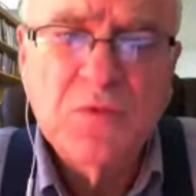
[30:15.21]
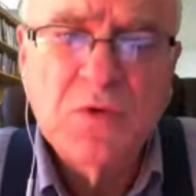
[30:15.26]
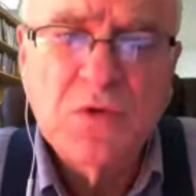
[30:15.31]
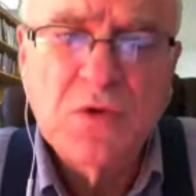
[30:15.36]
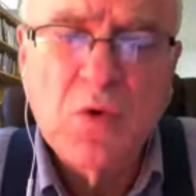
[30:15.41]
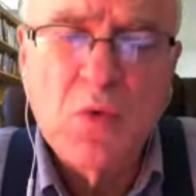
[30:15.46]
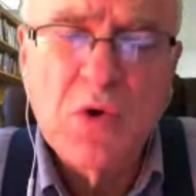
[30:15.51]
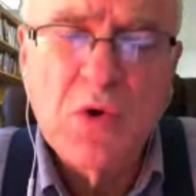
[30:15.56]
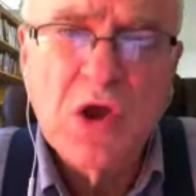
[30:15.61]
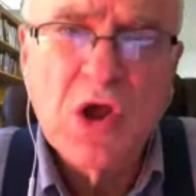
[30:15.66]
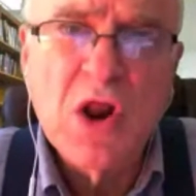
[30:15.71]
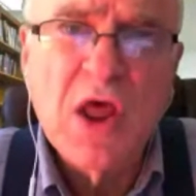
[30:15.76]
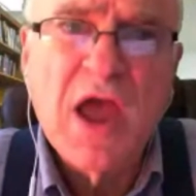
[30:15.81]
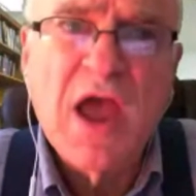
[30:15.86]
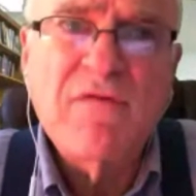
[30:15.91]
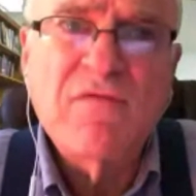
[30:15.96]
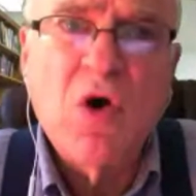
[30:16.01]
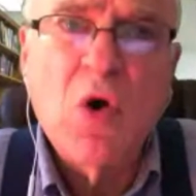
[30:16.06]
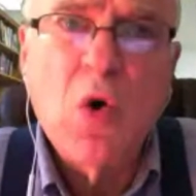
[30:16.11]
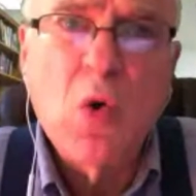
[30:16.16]
So we're going to
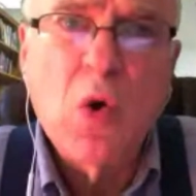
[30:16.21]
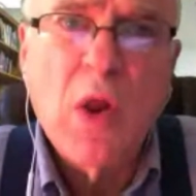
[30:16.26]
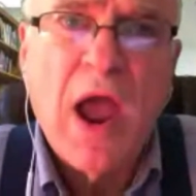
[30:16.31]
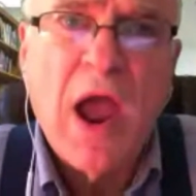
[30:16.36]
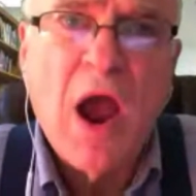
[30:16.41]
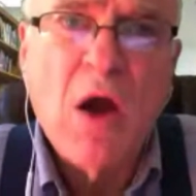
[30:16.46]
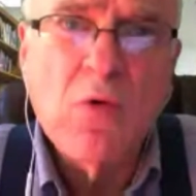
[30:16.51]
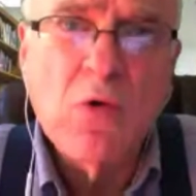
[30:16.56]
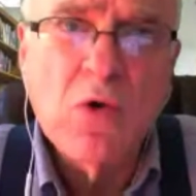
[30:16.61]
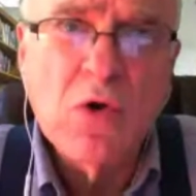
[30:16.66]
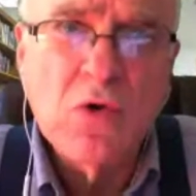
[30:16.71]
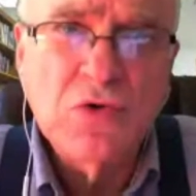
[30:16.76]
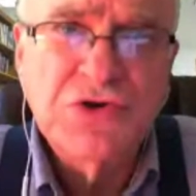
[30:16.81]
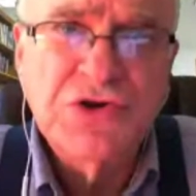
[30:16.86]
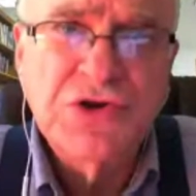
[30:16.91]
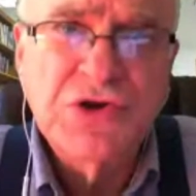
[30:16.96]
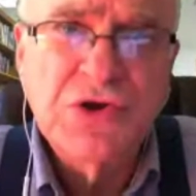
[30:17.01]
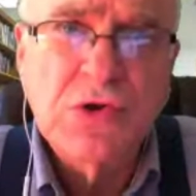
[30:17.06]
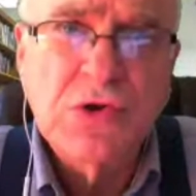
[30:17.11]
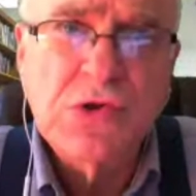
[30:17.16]
have a whole hour on
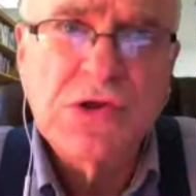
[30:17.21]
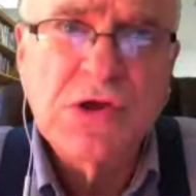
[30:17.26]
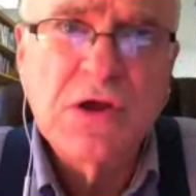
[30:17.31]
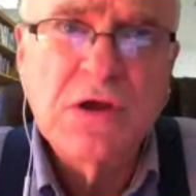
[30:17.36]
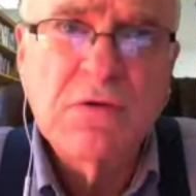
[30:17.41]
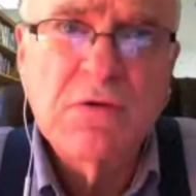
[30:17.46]
Tuesday,